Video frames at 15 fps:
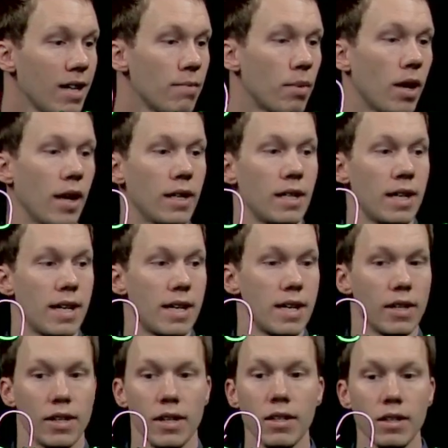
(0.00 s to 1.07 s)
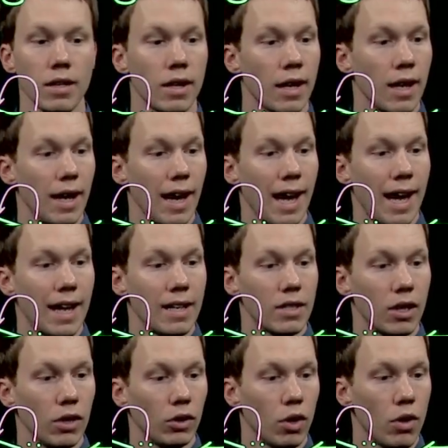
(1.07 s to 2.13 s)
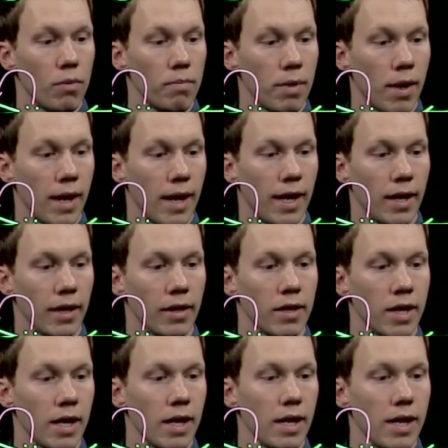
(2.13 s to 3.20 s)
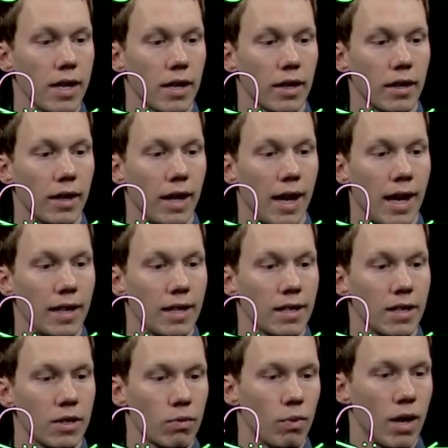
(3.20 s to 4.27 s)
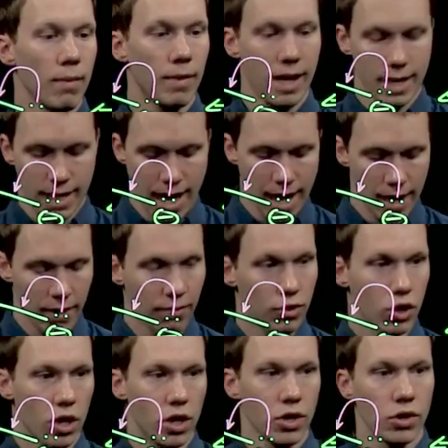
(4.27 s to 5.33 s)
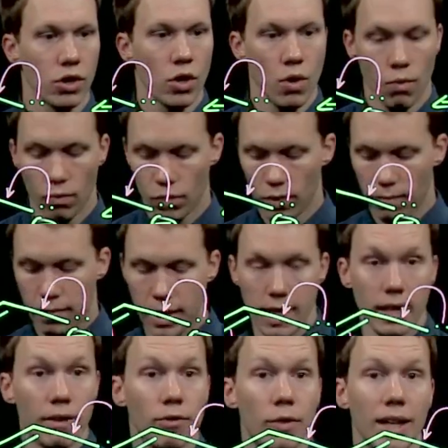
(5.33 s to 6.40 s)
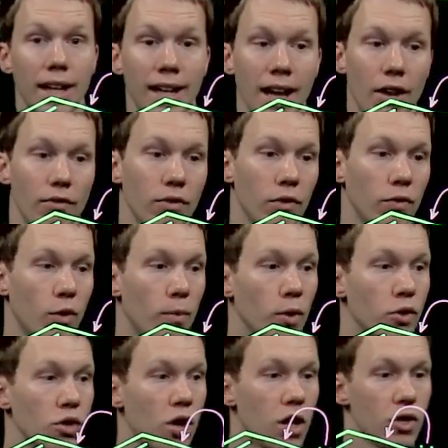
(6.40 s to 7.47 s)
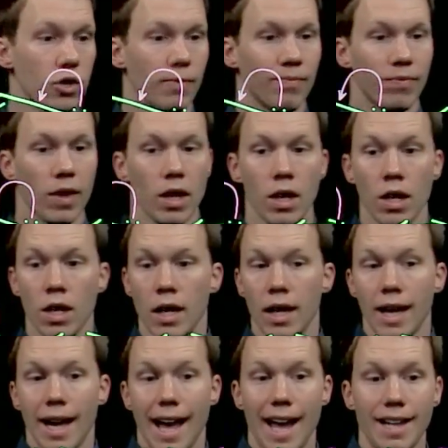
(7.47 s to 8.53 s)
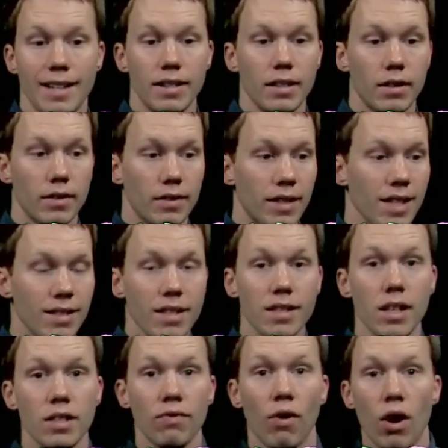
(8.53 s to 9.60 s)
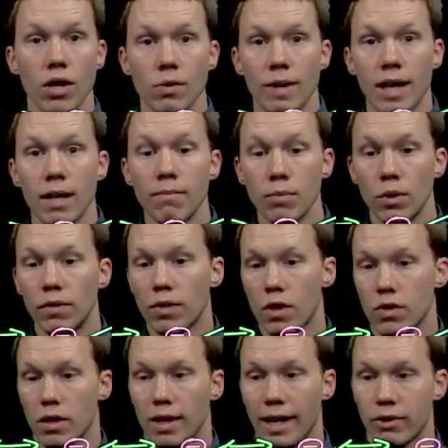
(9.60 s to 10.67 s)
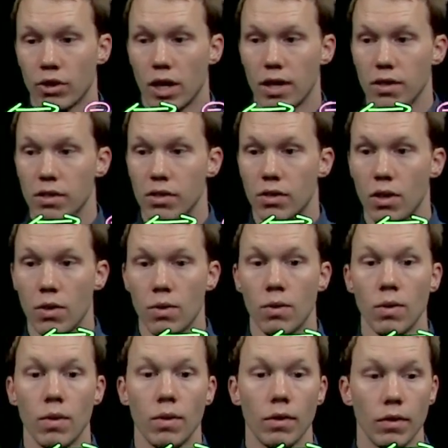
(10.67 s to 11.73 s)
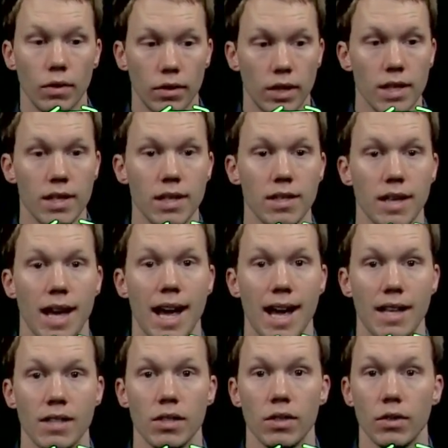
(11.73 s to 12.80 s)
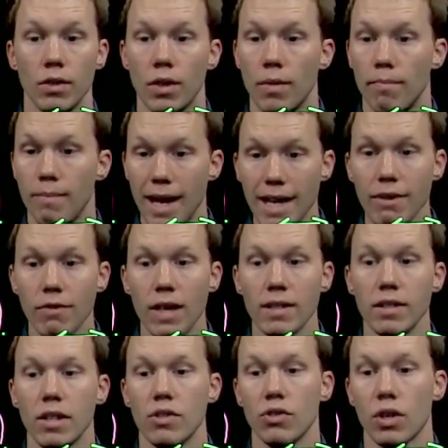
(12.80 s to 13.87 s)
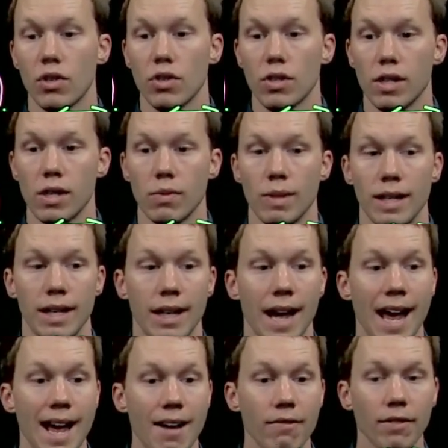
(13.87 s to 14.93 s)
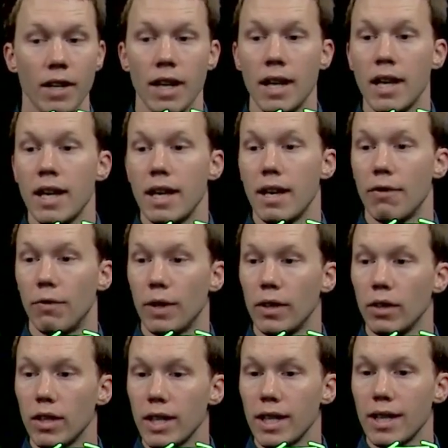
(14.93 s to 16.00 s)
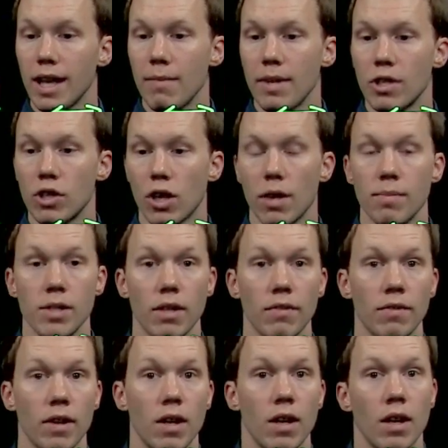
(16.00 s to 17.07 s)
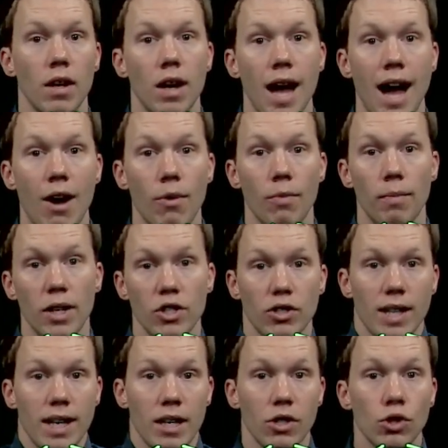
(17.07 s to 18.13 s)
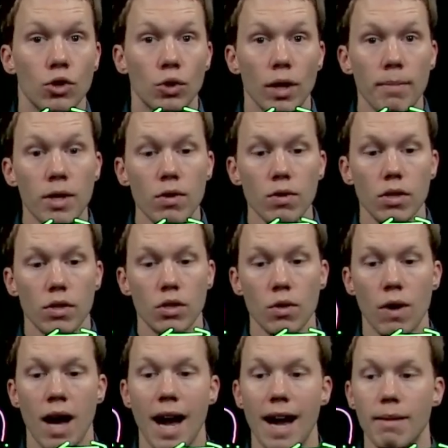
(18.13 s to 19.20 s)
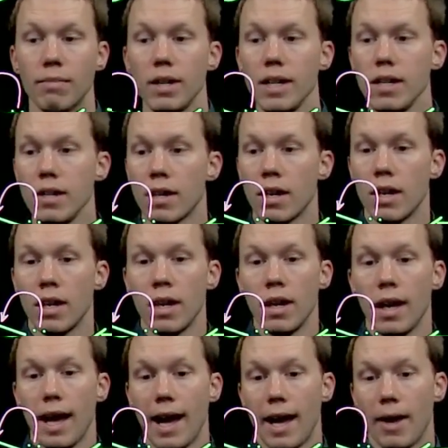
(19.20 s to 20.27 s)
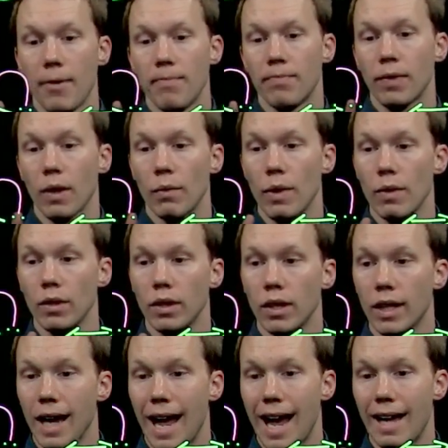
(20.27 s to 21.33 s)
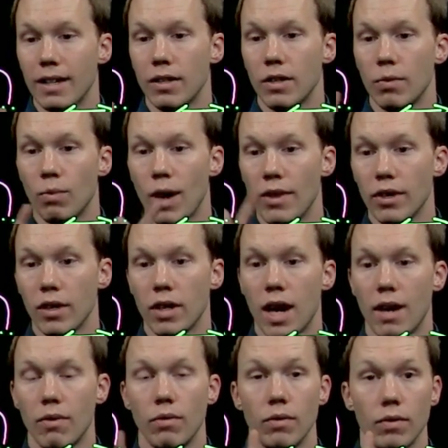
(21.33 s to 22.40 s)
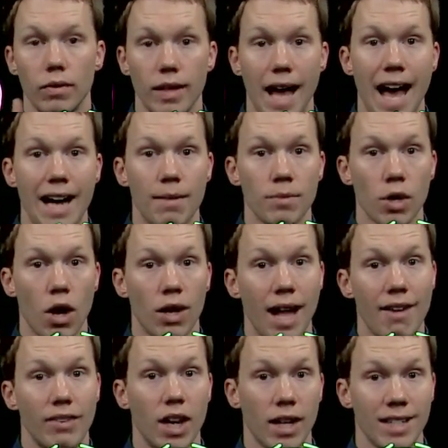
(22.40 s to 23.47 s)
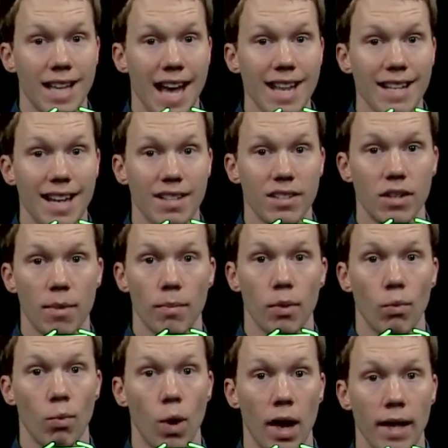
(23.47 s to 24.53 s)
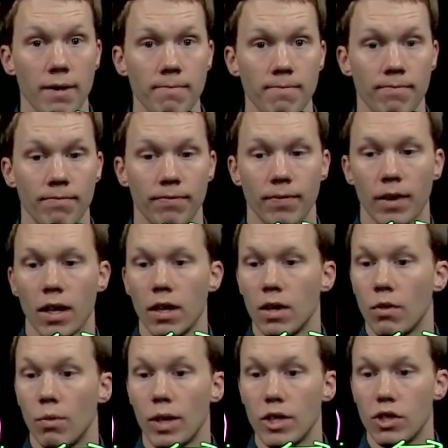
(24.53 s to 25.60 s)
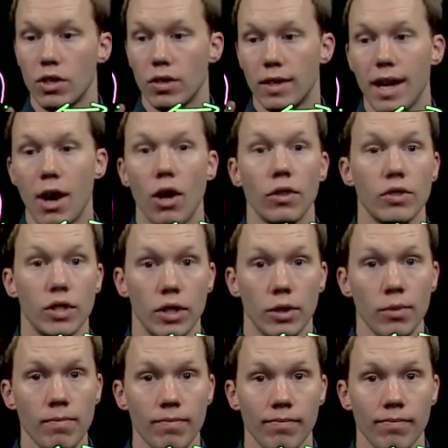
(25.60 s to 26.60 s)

bond here and a lone pair here. And this is where my negative charge will be if we account for formal charge. And this is as far as we can move those electrons. So this is as many resonance structures as we can have. If we look at them in terms of how much they contribute to a hybrid, we would look at whether or not the atoms all have an octet. That's number 1, which they all do.